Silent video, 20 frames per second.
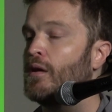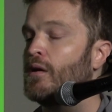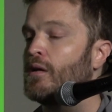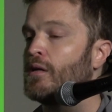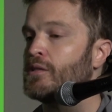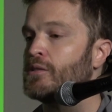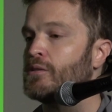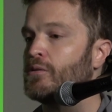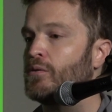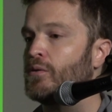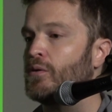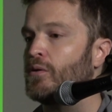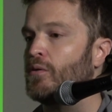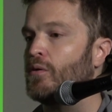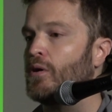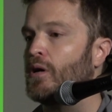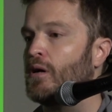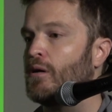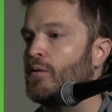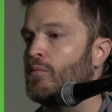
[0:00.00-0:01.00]
So
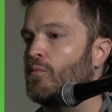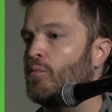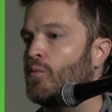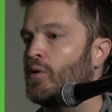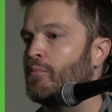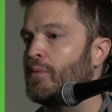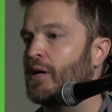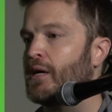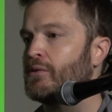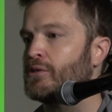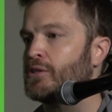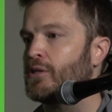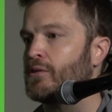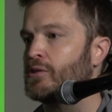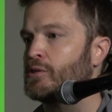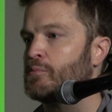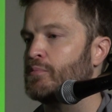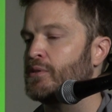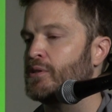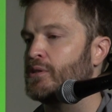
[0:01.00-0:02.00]
when biochar is
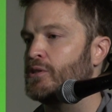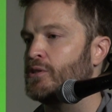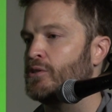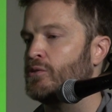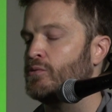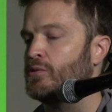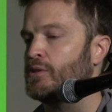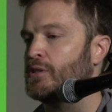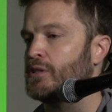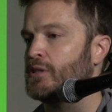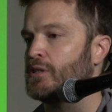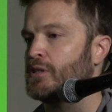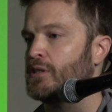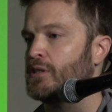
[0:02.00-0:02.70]
produced,